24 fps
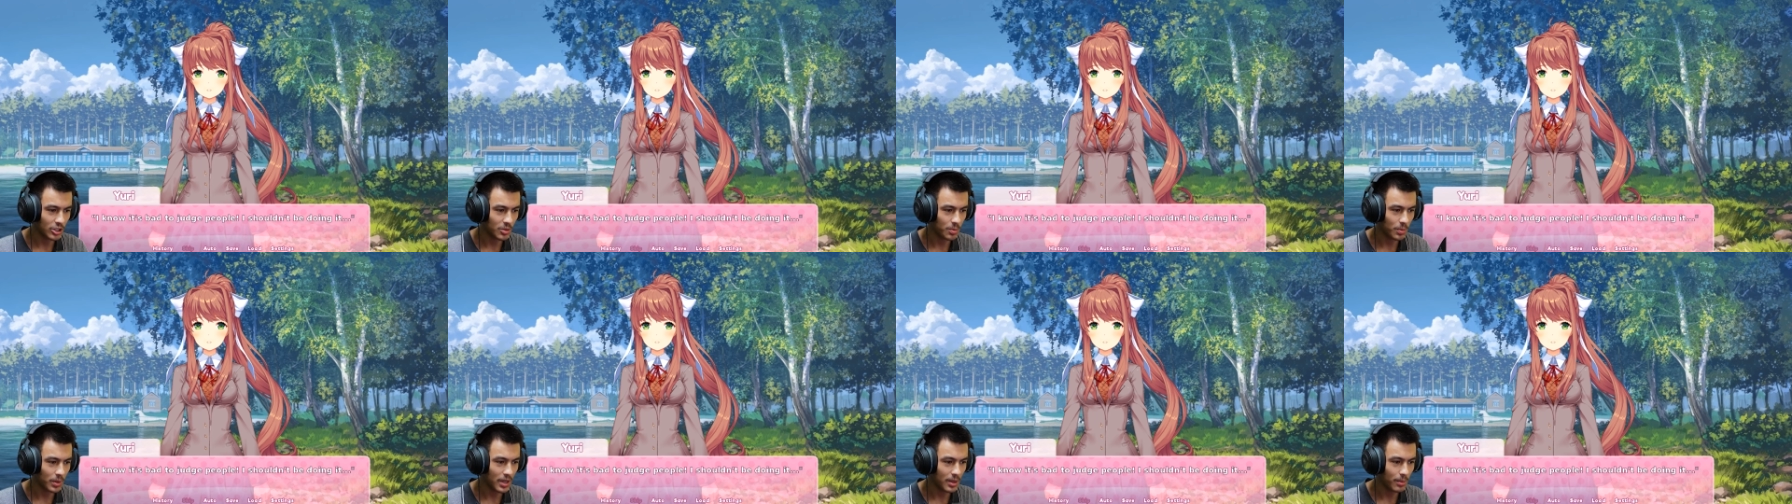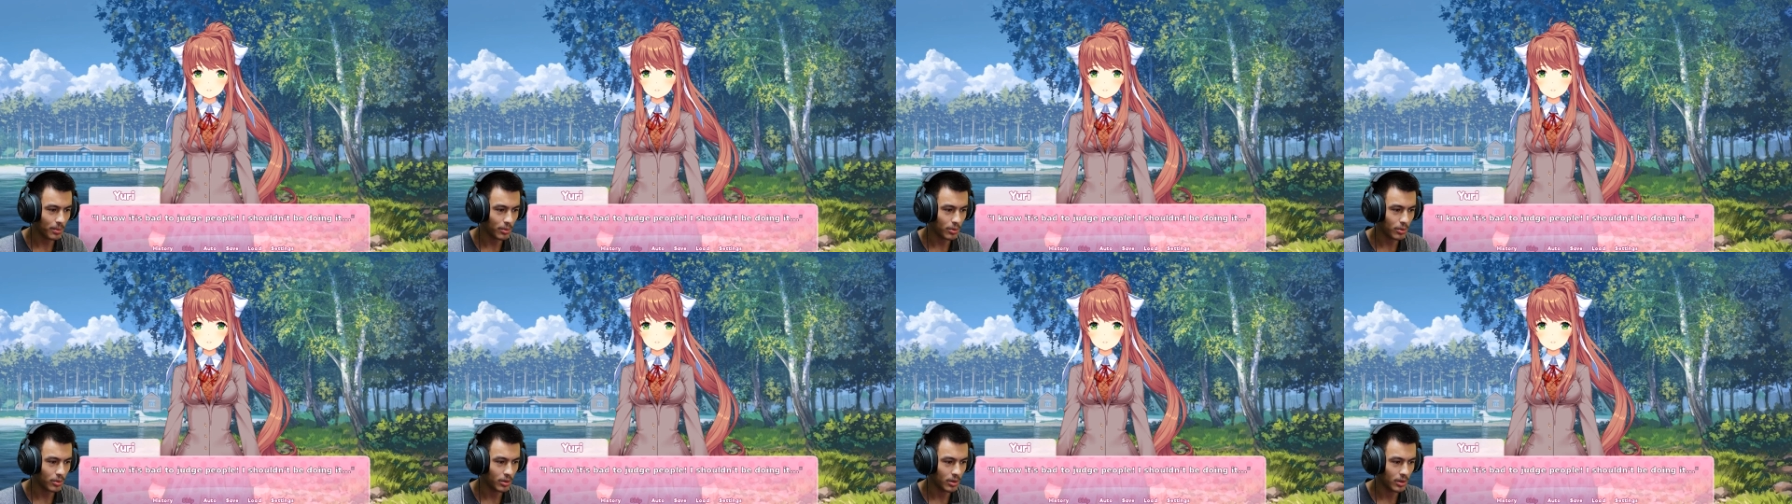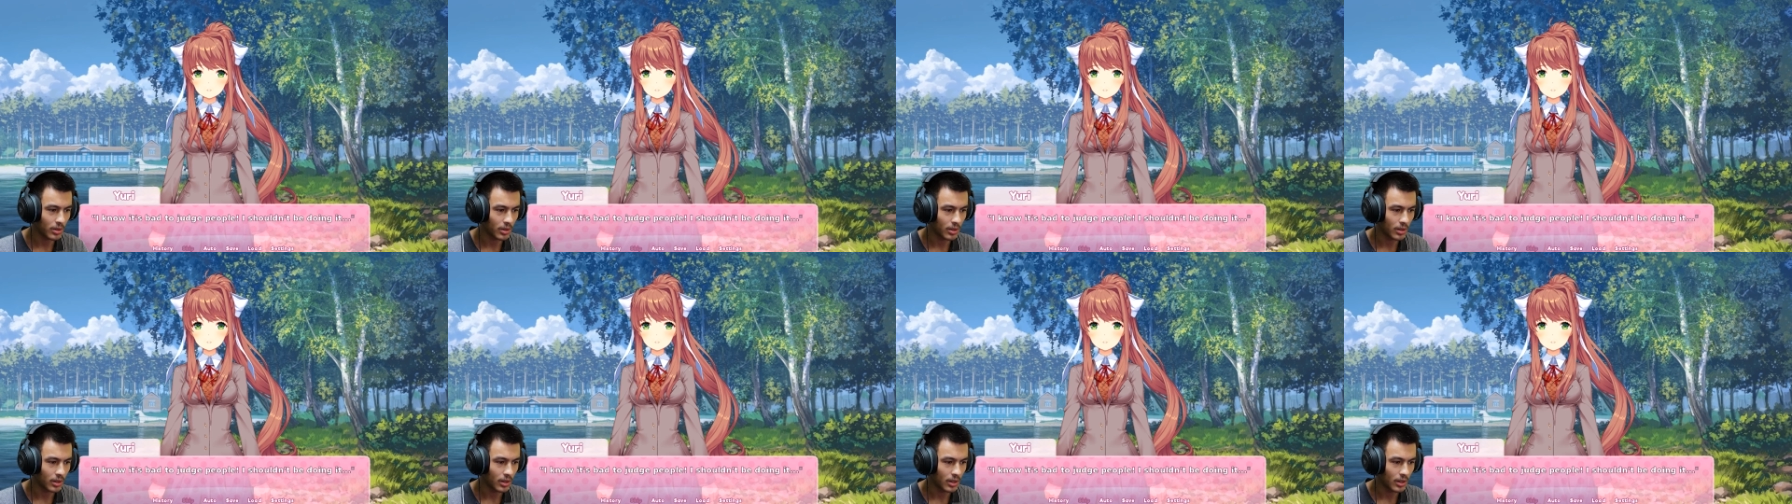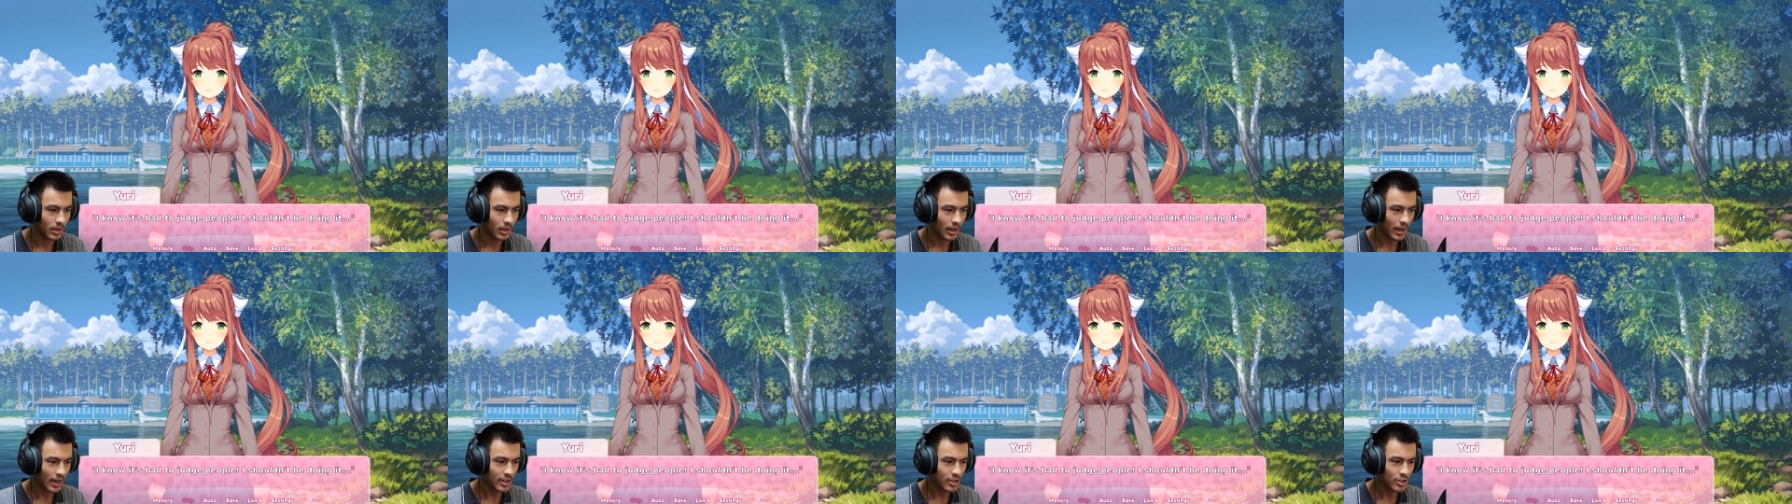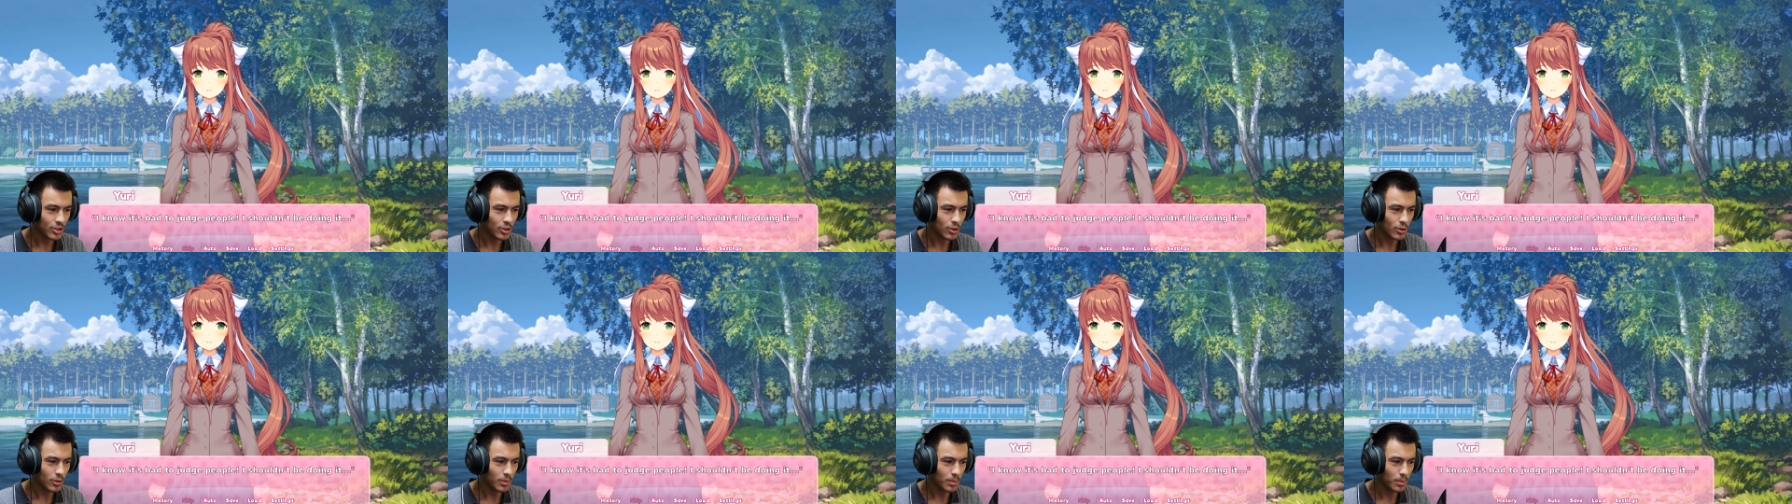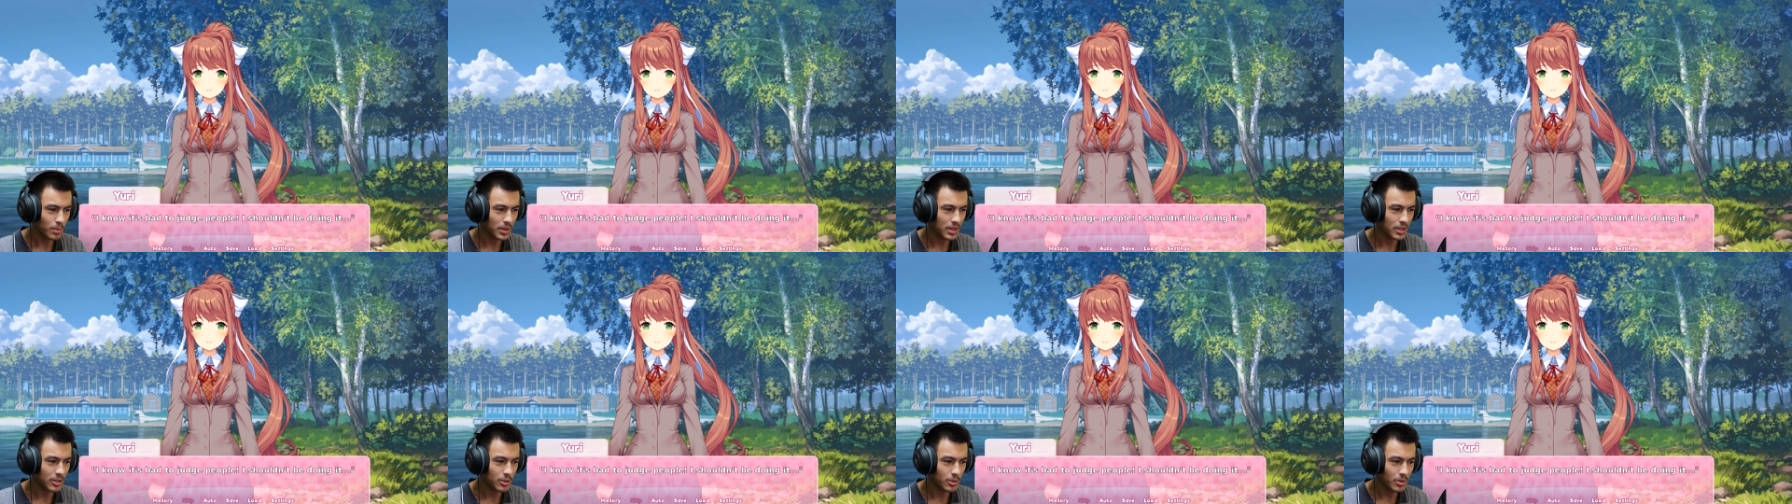people. I shouldn't be
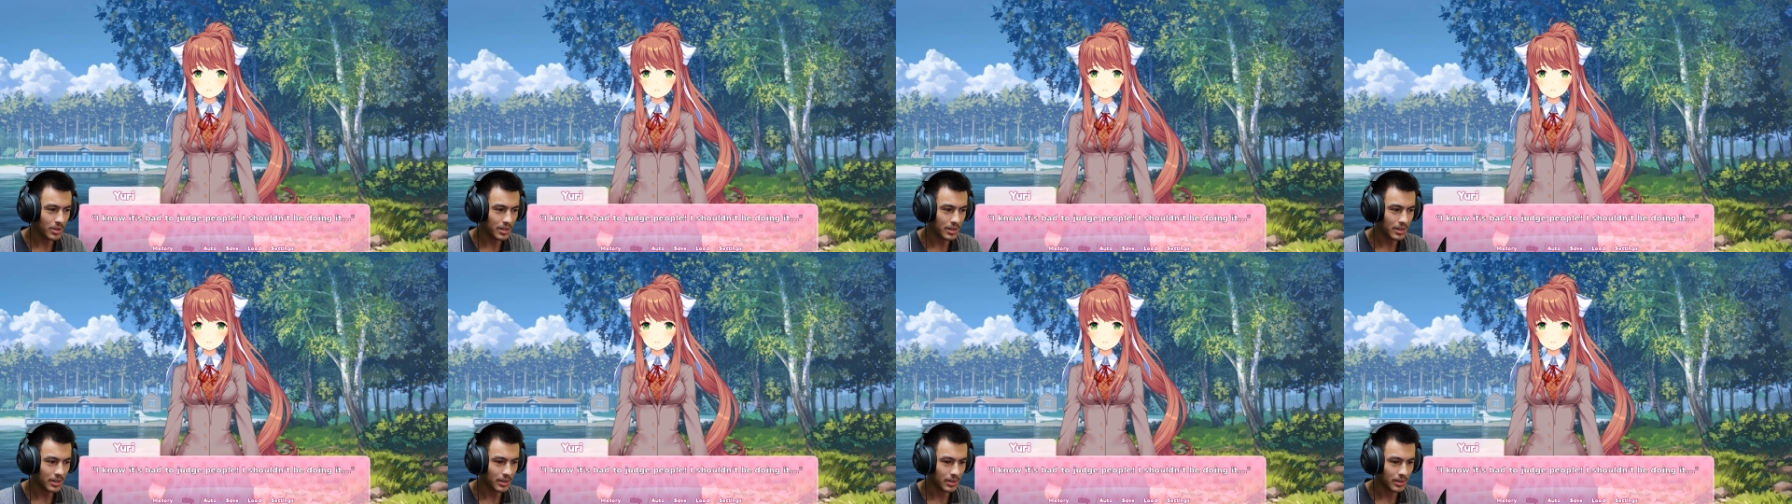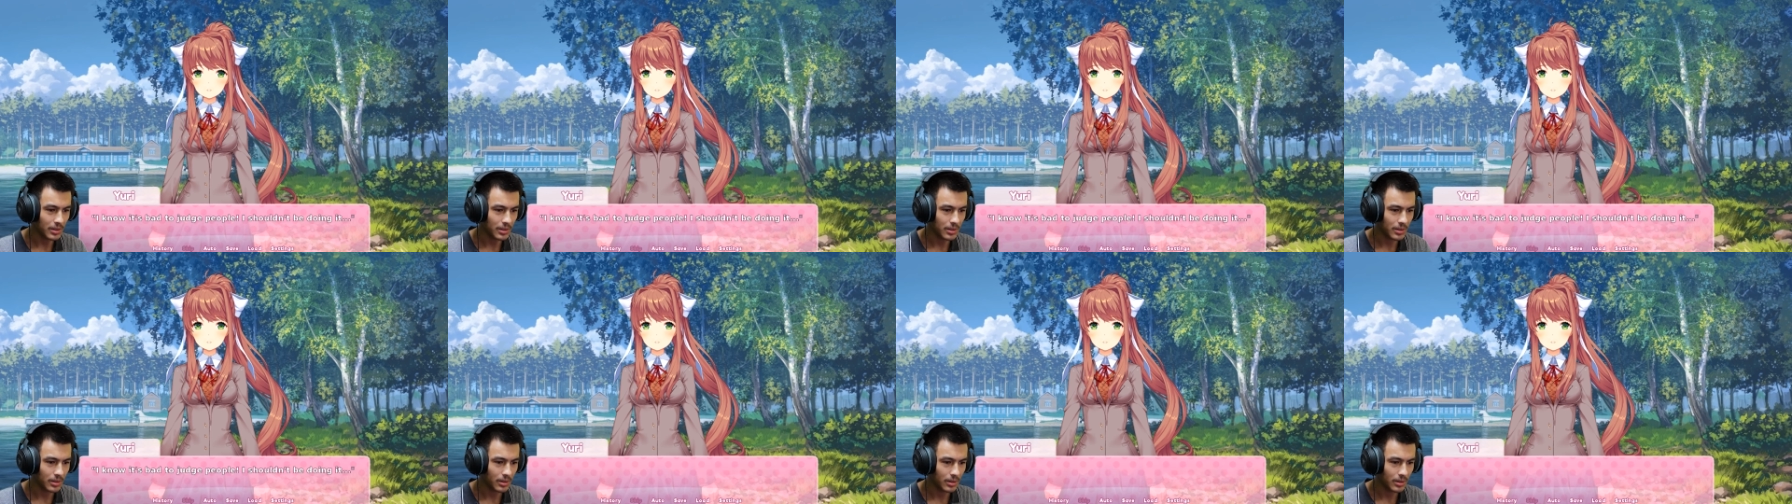doing it.